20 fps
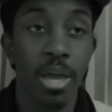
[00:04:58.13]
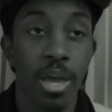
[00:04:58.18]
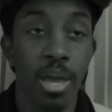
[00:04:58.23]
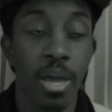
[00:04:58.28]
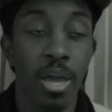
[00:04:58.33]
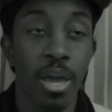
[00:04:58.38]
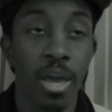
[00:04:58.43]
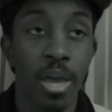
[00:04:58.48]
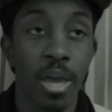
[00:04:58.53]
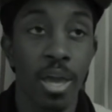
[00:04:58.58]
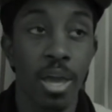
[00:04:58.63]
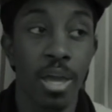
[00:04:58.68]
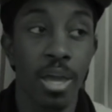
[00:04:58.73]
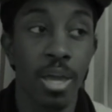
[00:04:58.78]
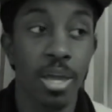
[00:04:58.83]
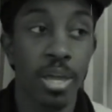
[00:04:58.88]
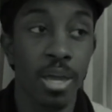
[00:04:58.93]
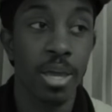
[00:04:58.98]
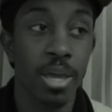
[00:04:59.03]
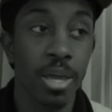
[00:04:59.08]
and
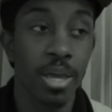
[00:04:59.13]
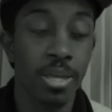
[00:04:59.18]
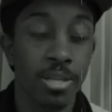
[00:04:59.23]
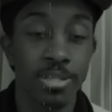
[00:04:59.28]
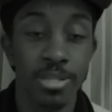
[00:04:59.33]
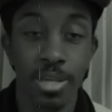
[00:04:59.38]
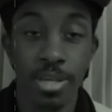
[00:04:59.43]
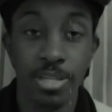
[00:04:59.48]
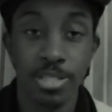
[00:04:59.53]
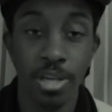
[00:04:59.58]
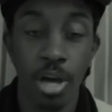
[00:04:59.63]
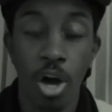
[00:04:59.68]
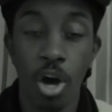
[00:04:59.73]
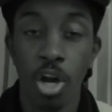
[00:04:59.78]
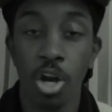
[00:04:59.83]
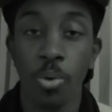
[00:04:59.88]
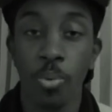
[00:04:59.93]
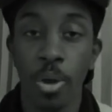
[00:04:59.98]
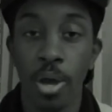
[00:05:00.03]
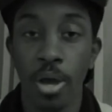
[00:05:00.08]
it's an
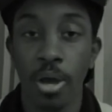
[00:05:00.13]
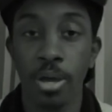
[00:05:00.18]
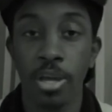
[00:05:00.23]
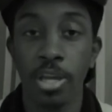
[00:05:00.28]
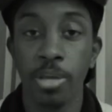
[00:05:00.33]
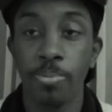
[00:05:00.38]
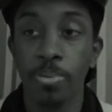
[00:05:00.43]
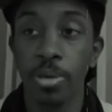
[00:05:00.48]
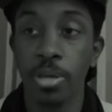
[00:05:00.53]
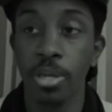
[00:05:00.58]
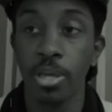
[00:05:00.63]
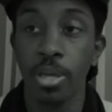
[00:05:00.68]
all-around EP.